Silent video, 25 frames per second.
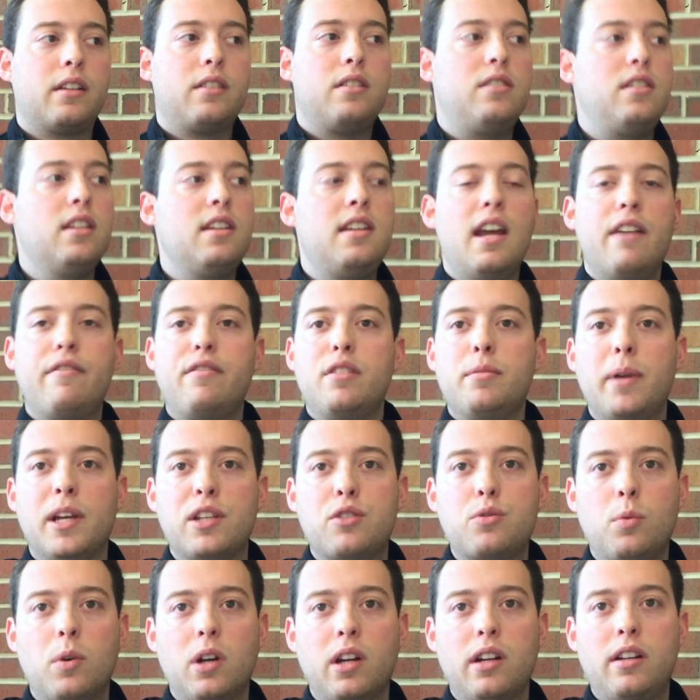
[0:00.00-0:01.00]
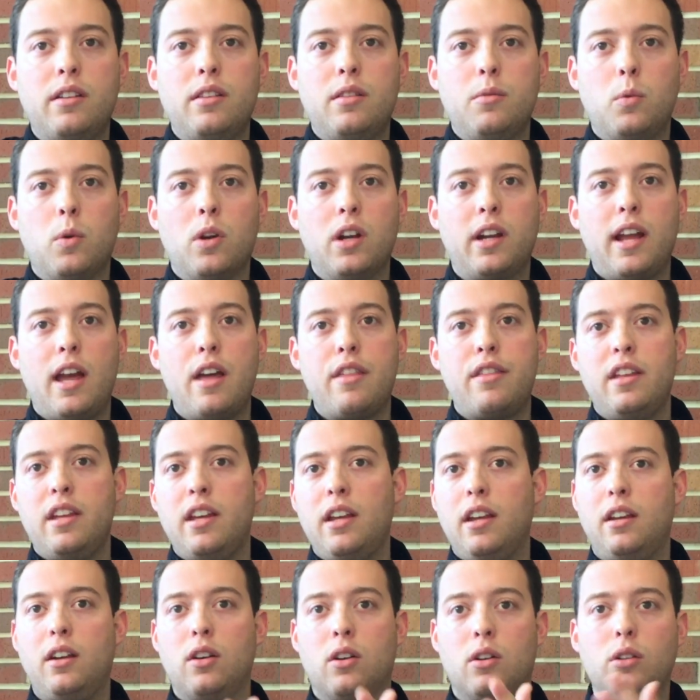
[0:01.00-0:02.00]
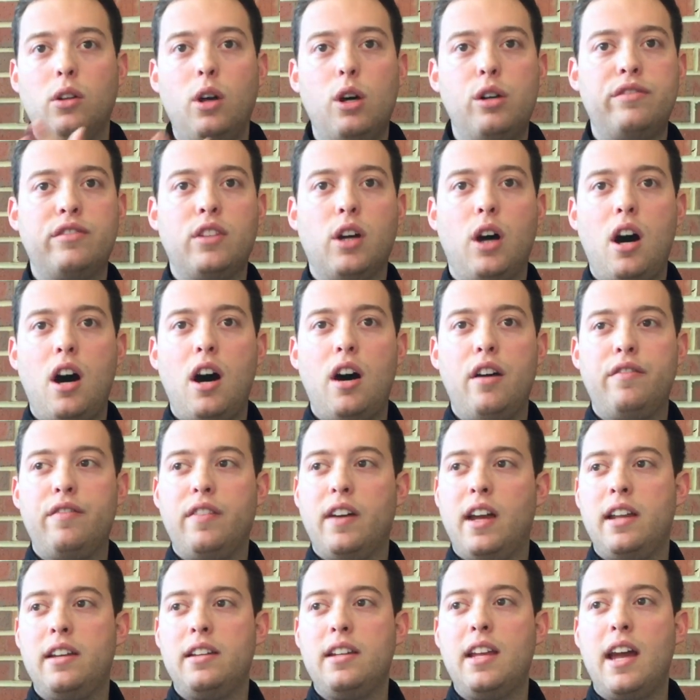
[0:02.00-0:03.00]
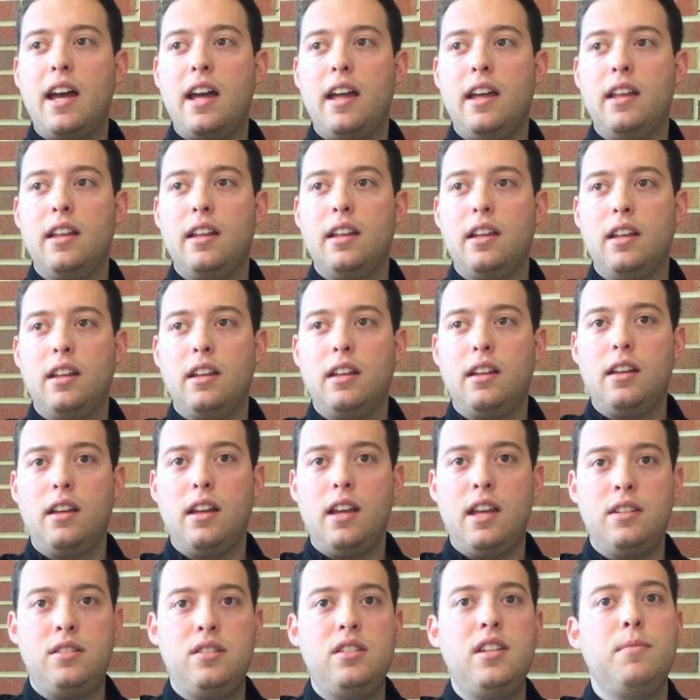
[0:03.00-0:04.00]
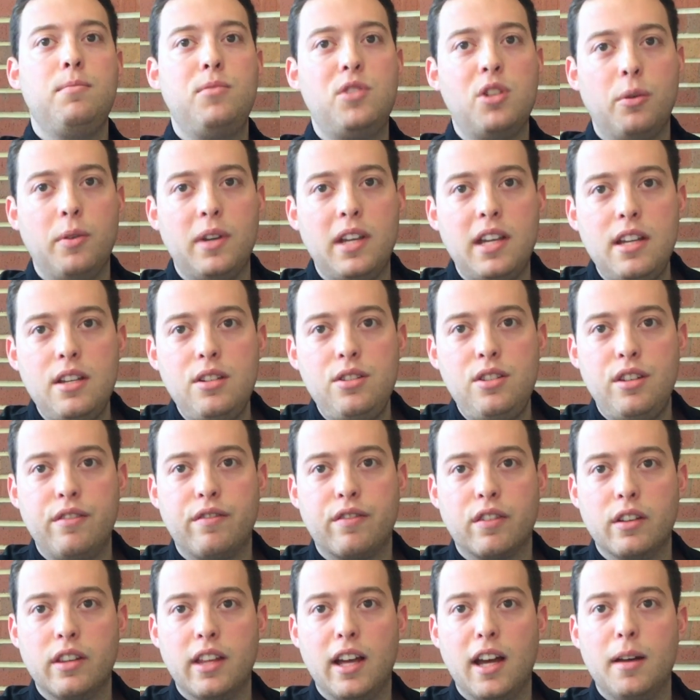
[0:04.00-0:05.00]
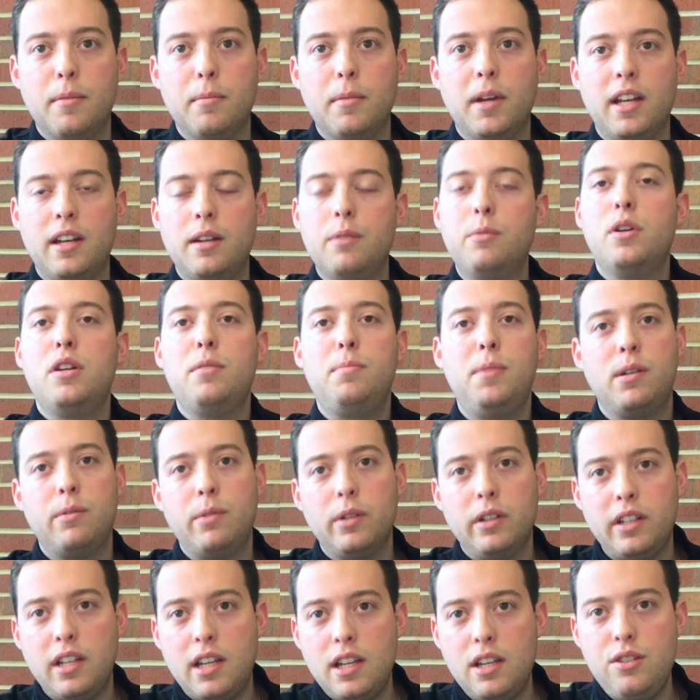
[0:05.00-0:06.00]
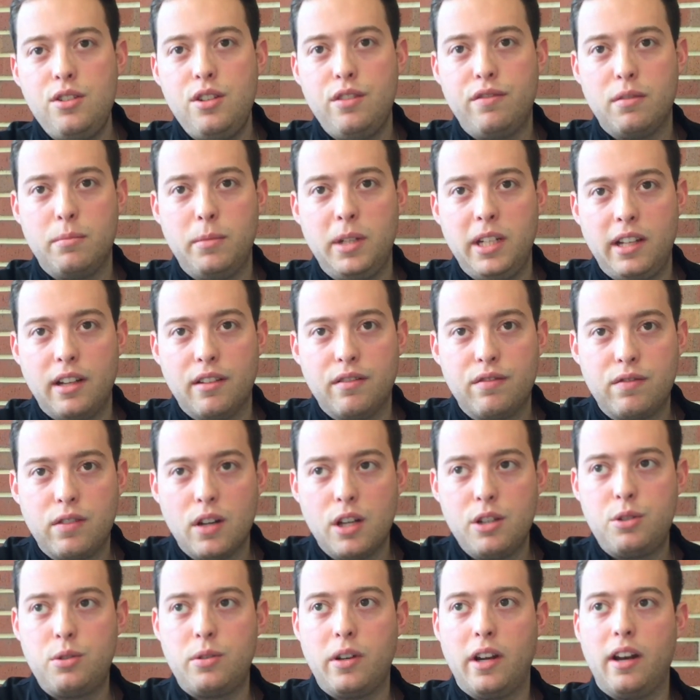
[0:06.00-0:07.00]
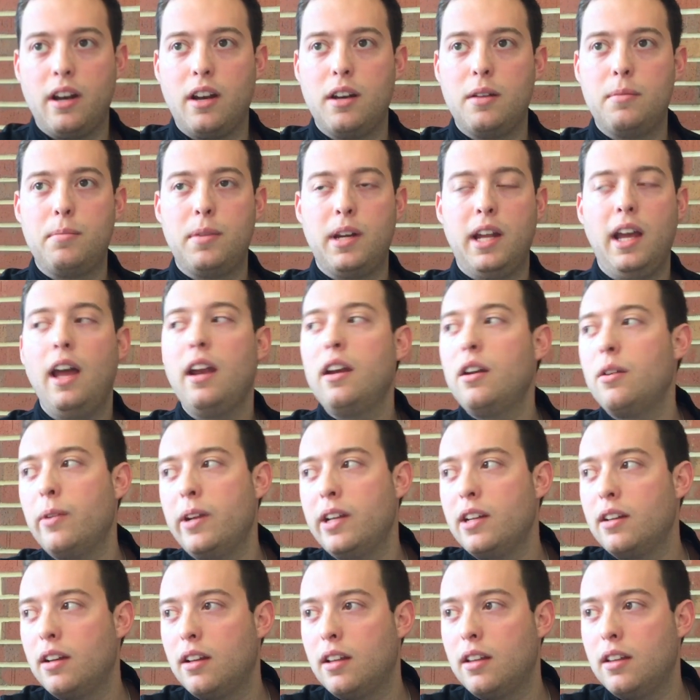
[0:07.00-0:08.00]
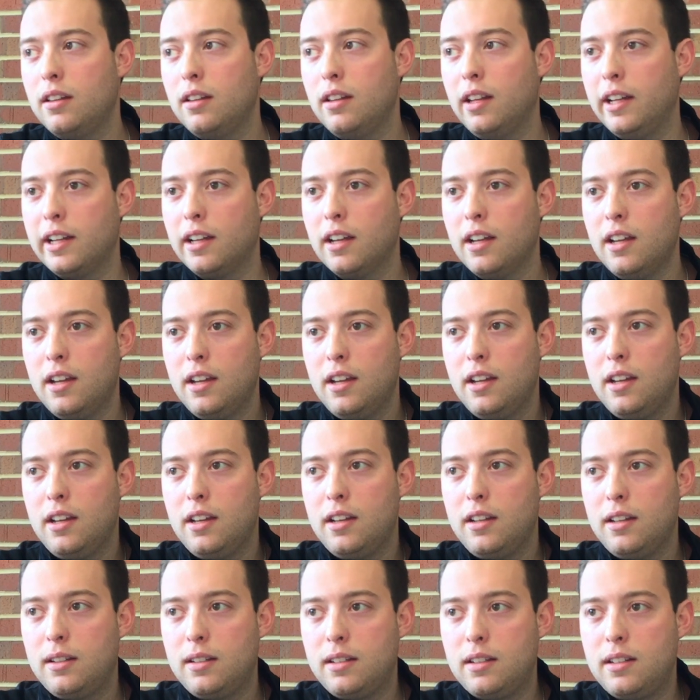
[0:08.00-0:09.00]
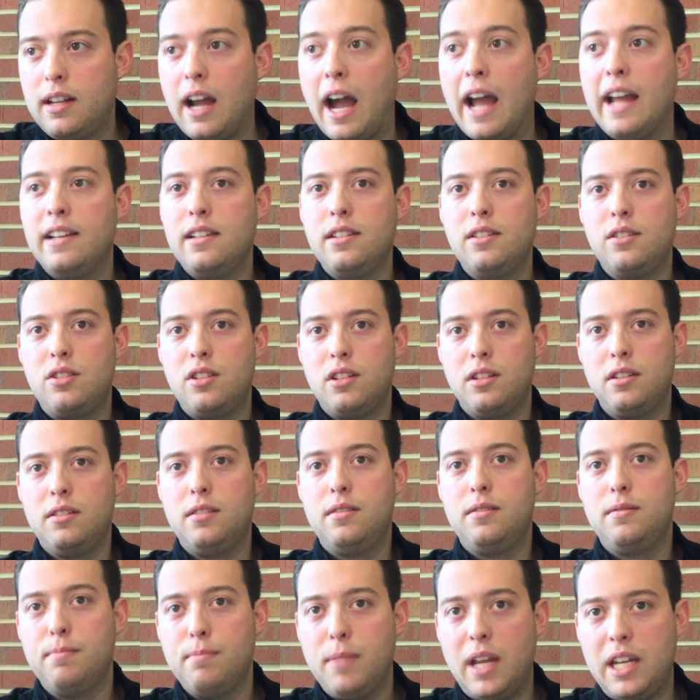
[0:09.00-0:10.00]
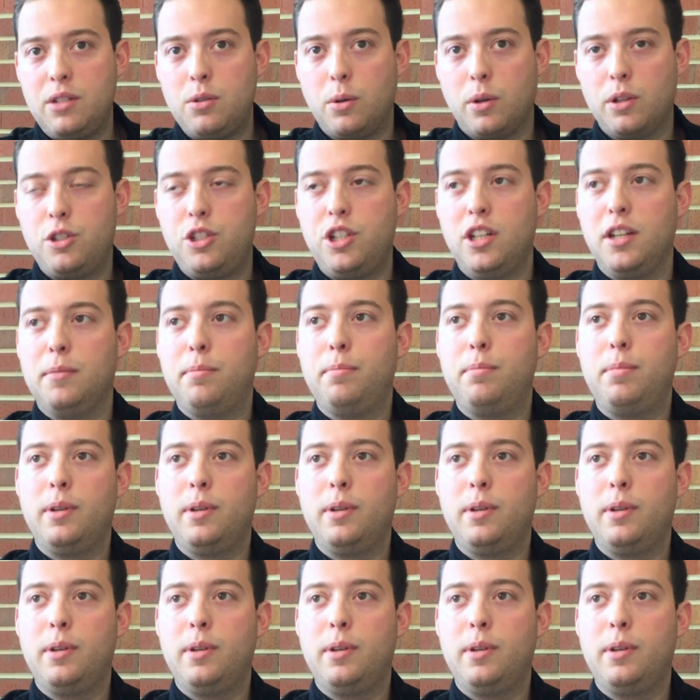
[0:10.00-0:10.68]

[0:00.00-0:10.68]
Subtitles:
didn't have the best work ethic or loafed off, and yet it seemed so easy for them. And it would have been really easy for me to get frustrated. But I had great like guidance and mentorship,